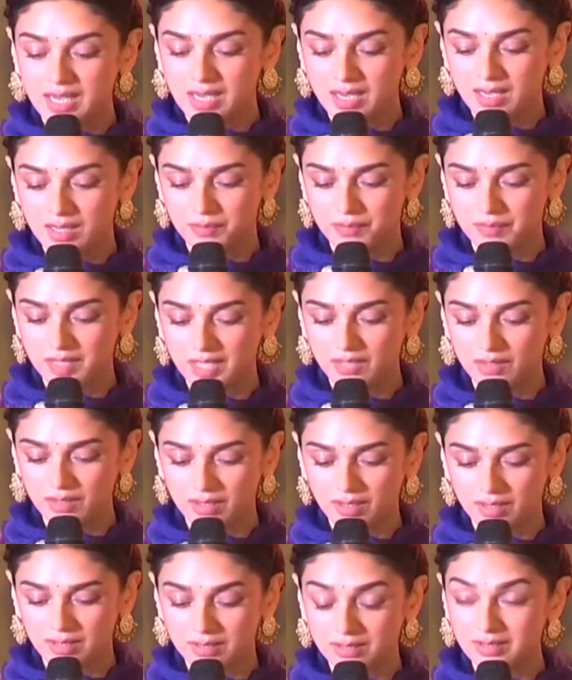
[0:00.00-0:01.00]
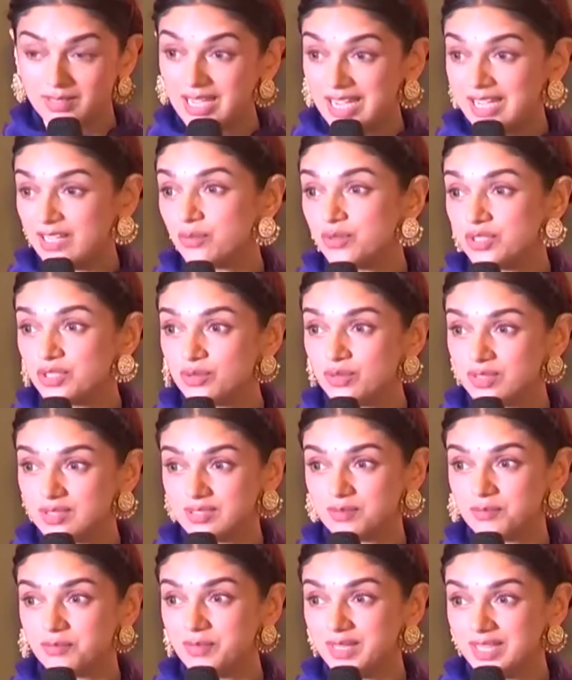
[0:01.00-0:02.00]
the language
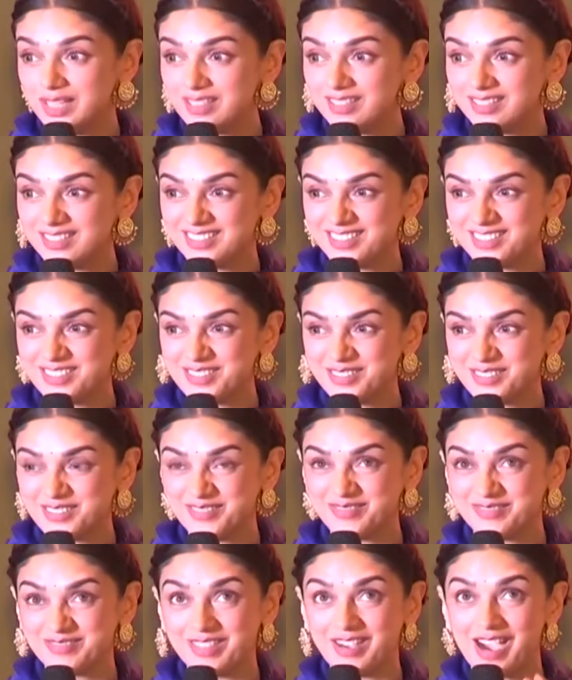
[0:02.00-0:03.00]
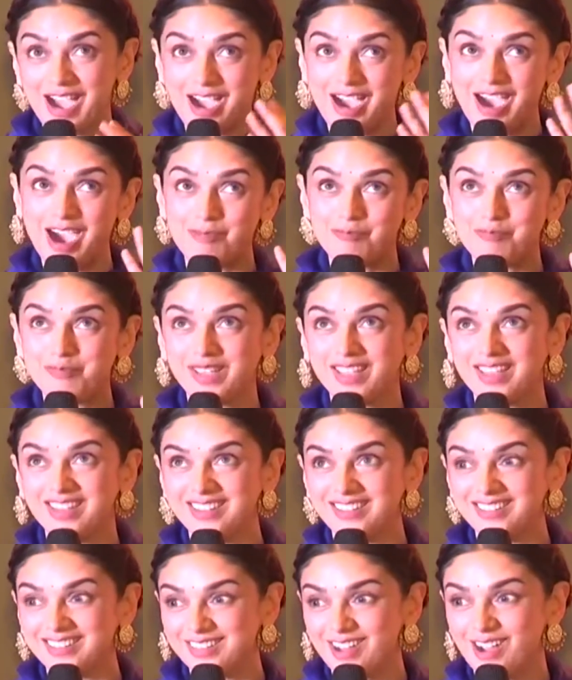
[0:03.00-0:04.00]
was a big
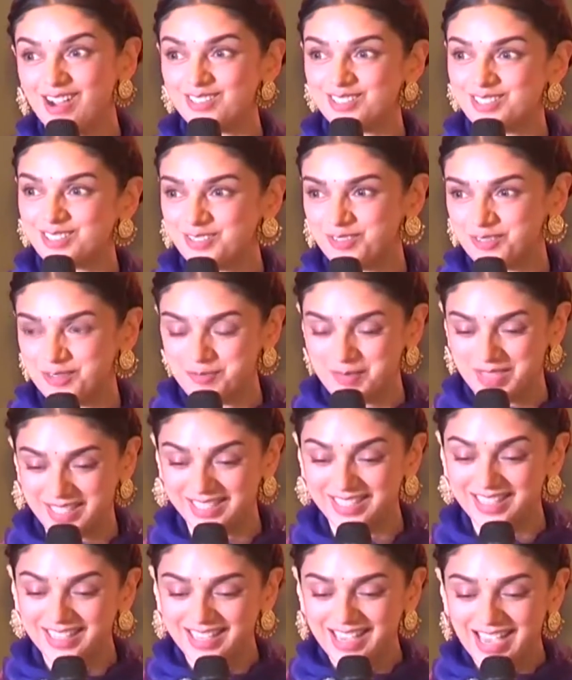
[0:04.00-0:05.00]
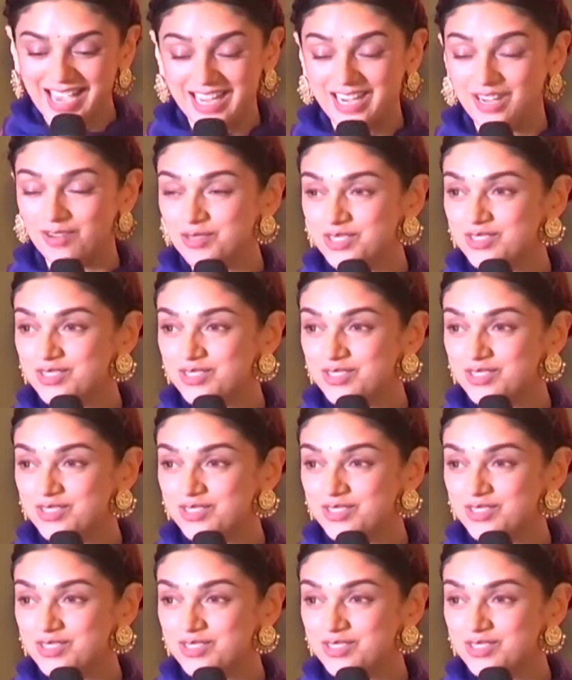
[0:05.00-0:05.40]
uphill task for me, and I